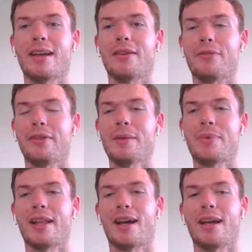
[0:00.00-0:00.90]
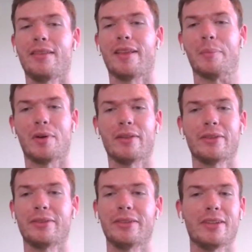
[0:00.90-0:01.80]
uh, Felipe and I said,
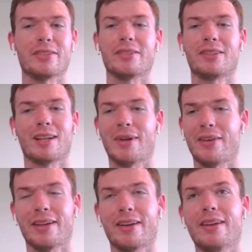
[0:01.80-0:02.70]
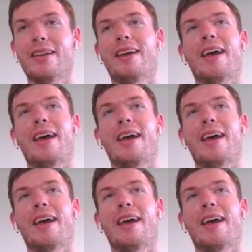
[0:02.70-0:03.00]
Paulo, you should come out here.